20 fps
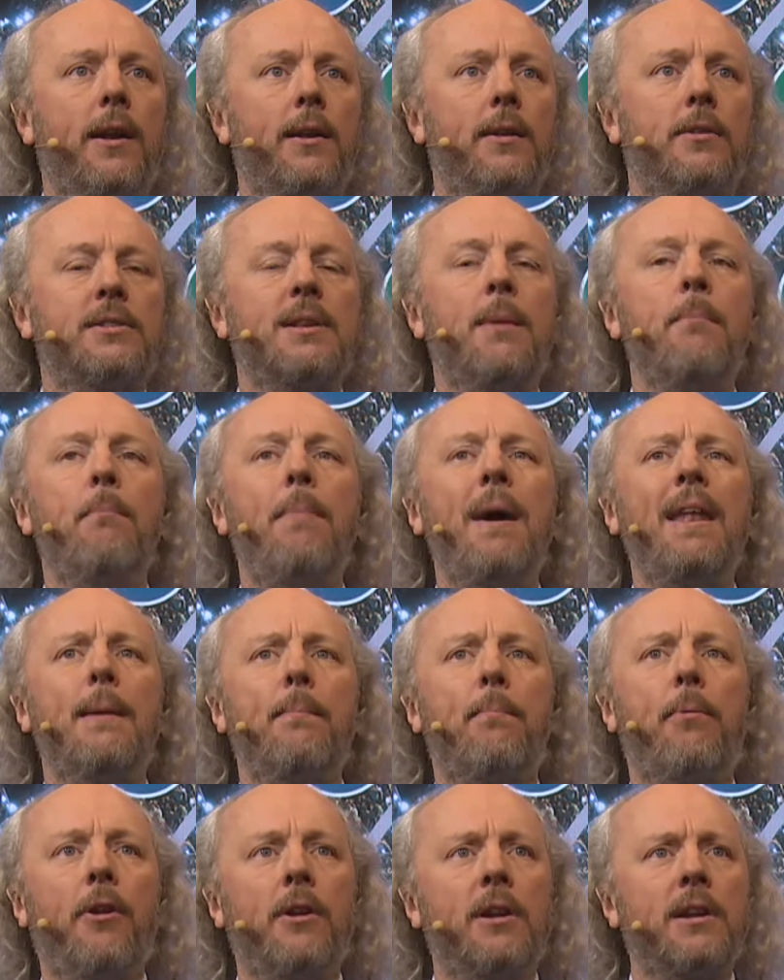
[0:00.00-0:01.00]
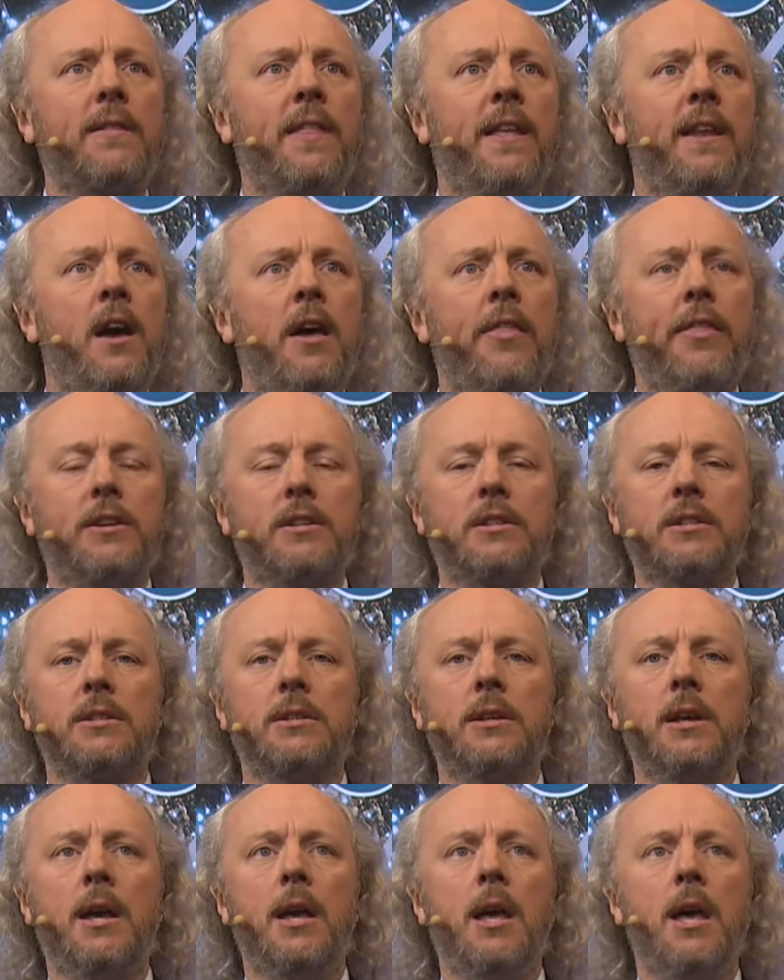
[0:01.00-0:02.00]
some better product than others.
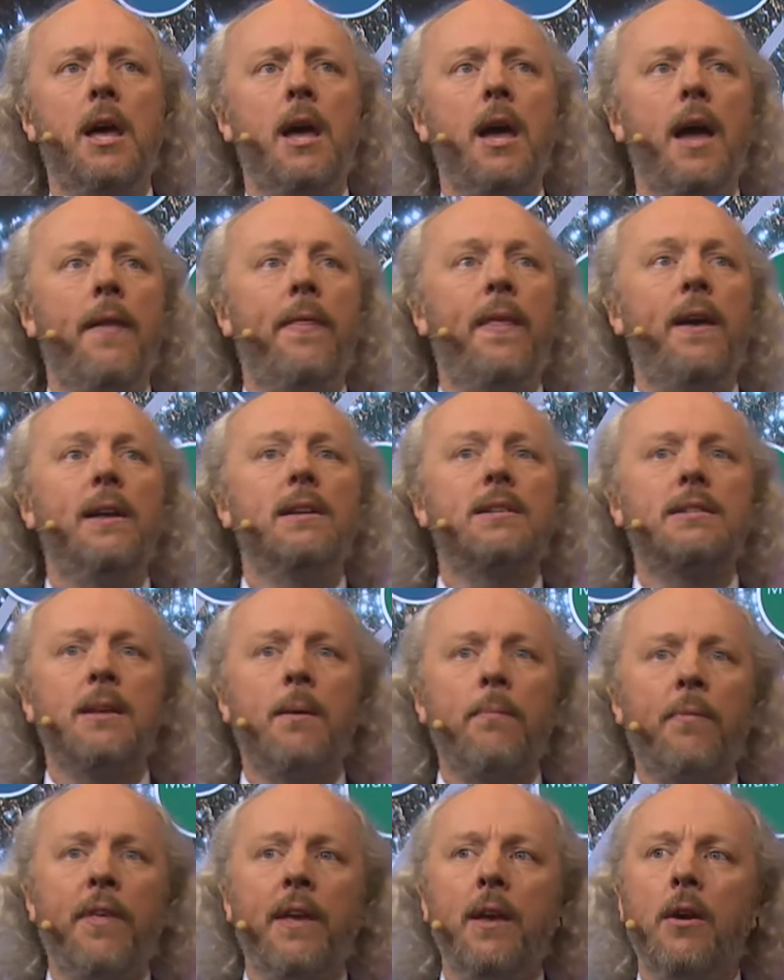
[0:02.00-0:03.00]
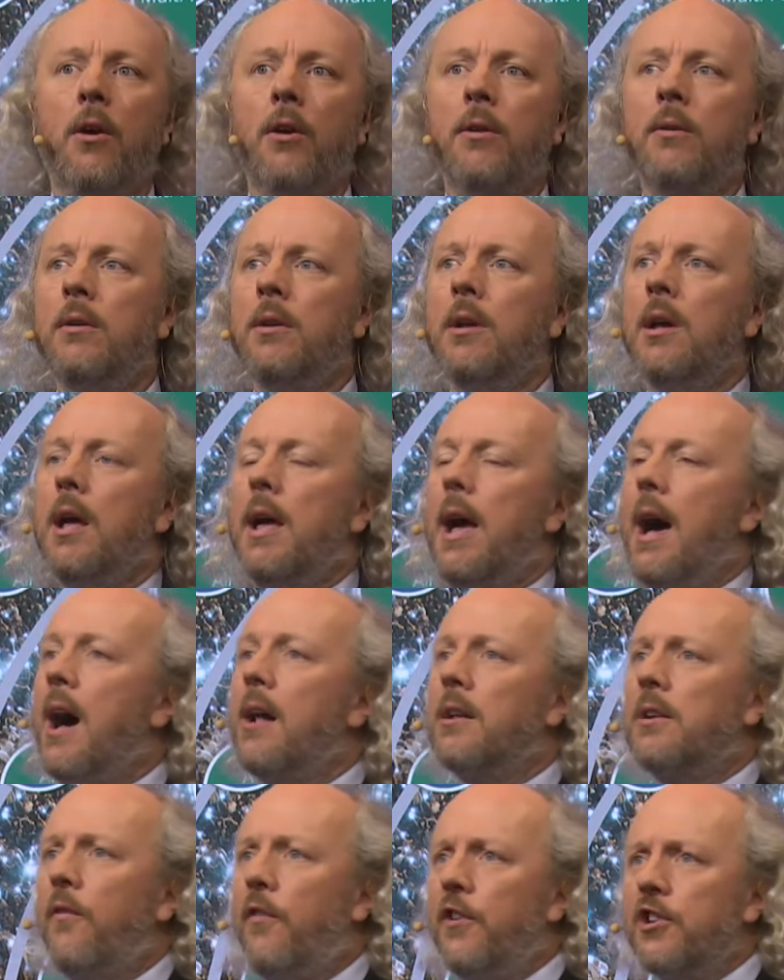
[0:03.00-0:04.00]
And there is something on
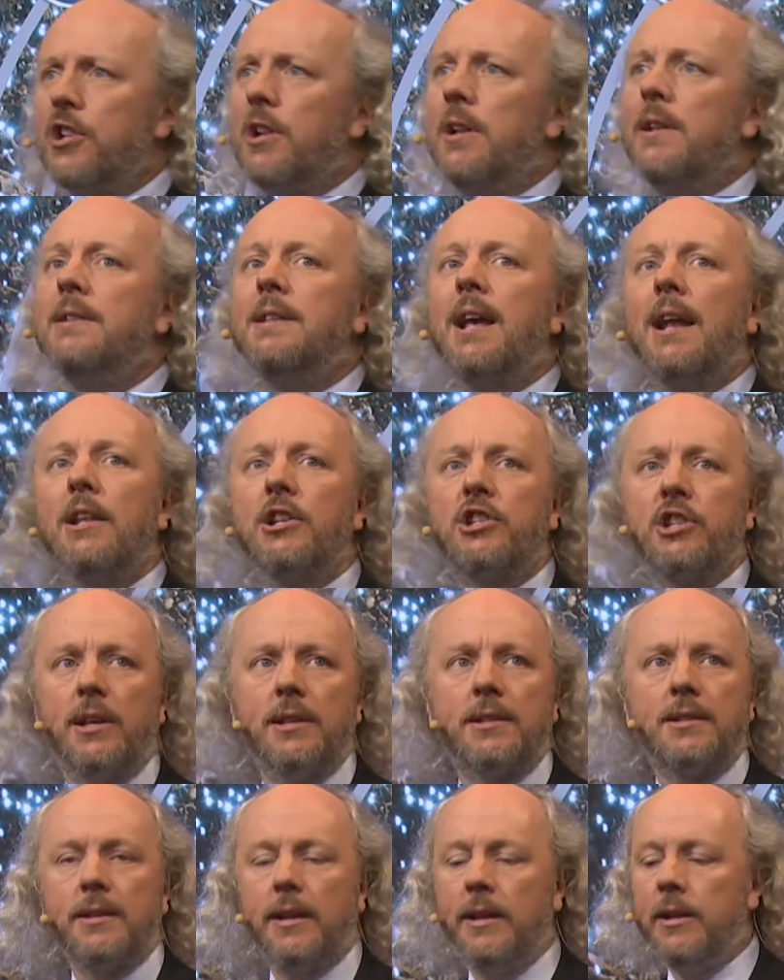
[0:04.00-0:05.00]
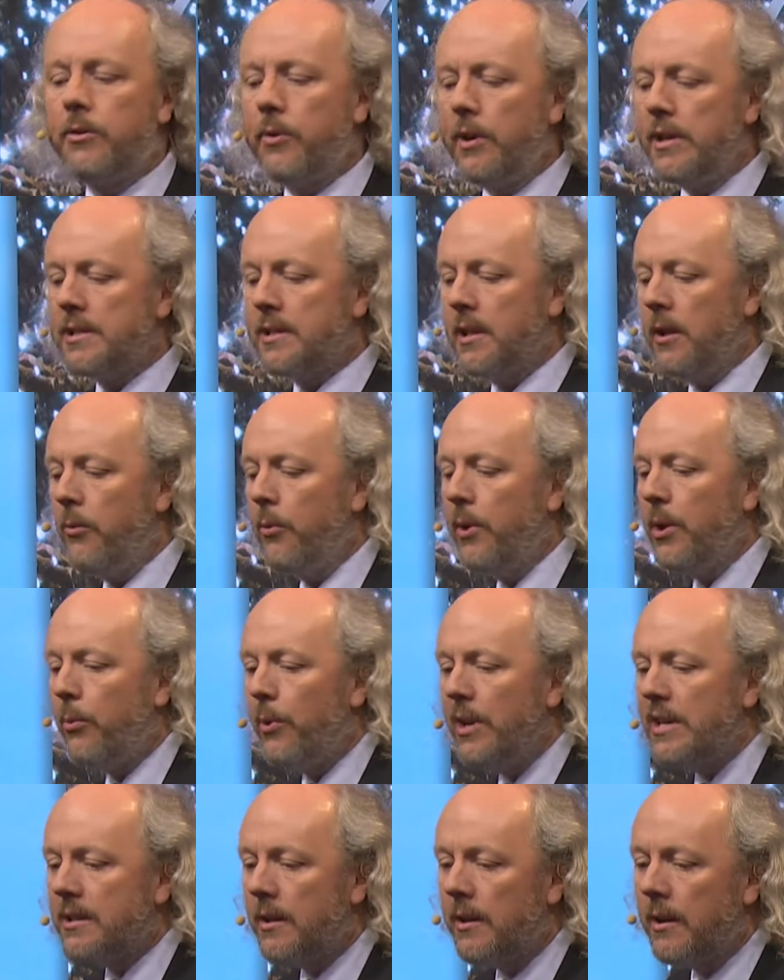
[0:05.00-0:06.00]
artificial intelligence. In Dresden, we
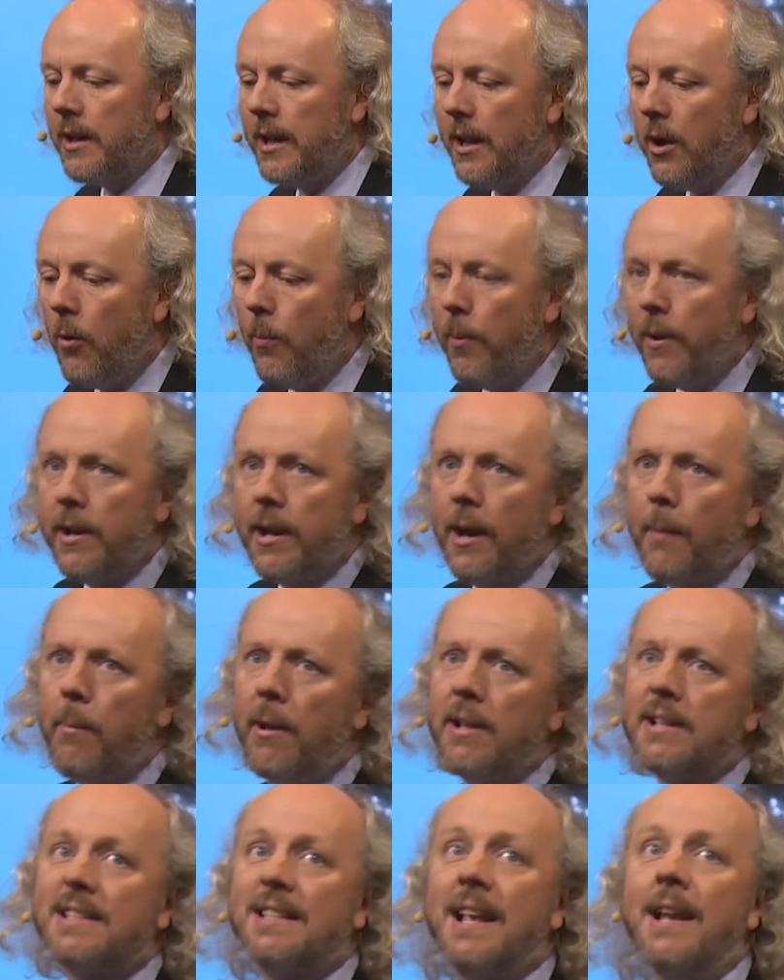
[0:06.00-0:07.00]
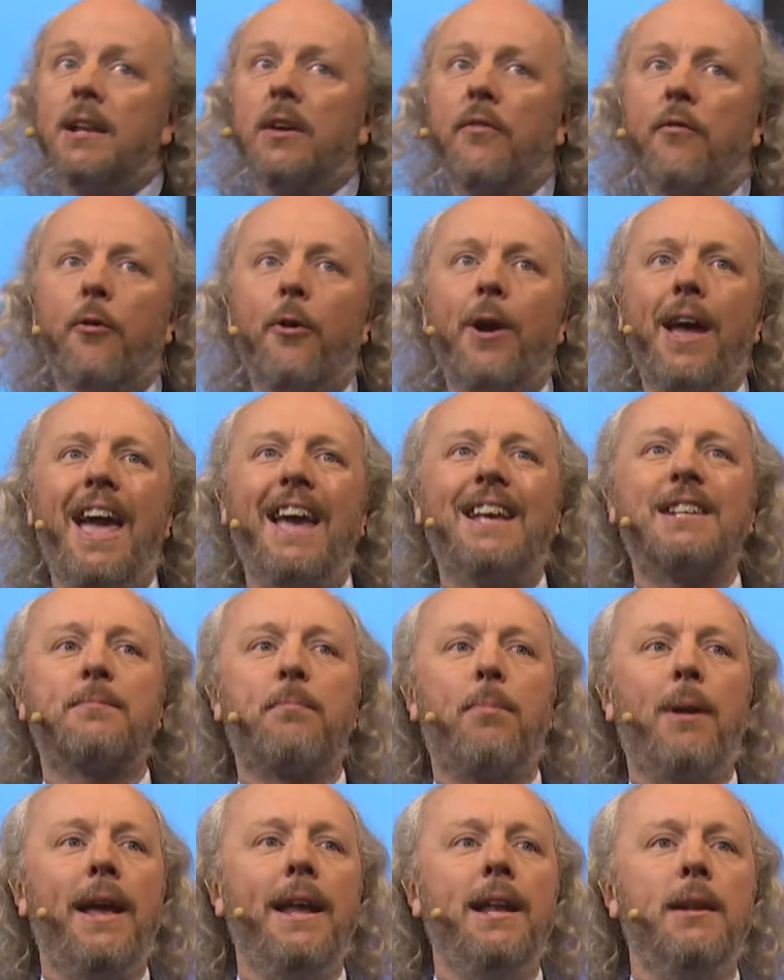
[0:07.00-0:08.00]
recently opened up a center for
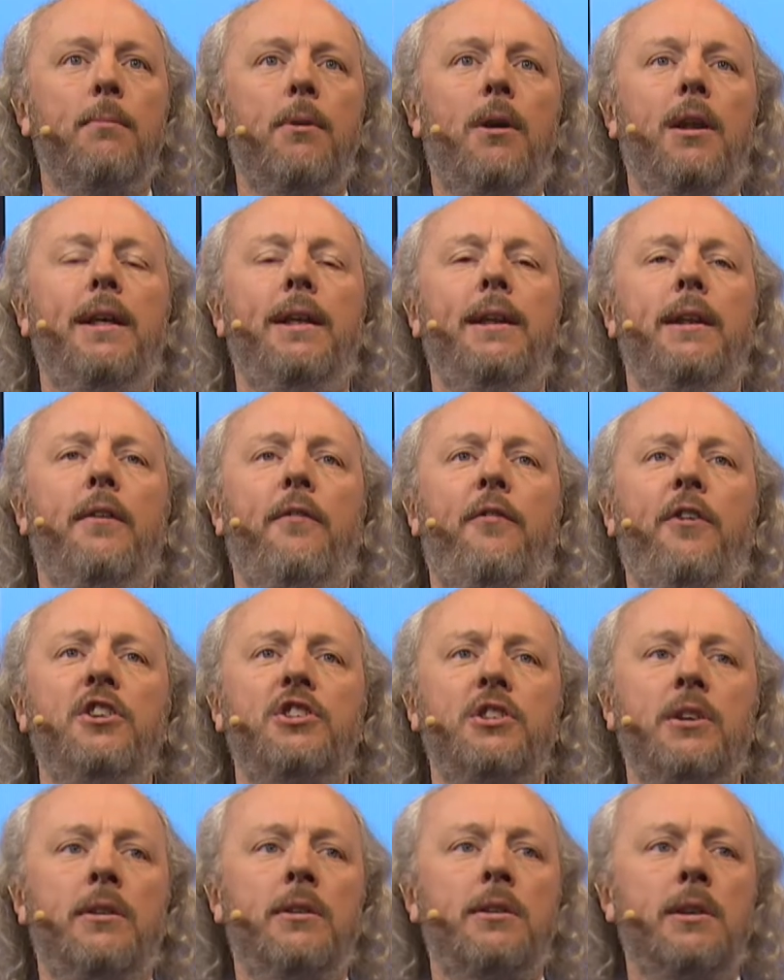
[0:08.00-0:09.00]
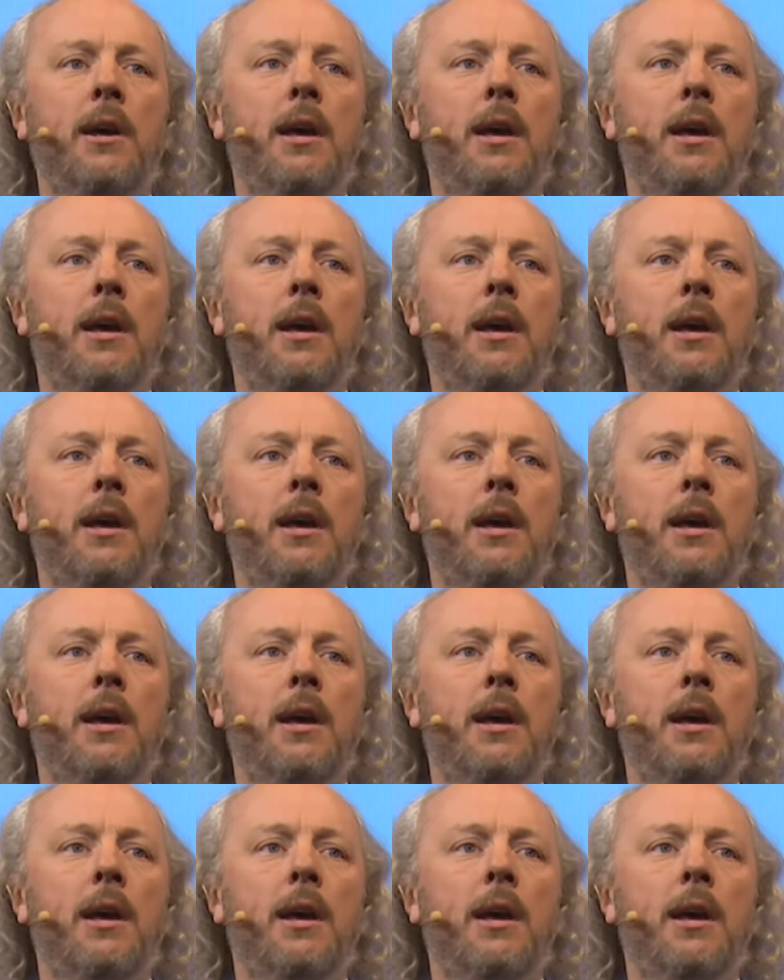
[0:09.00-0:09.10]
explainable and efficient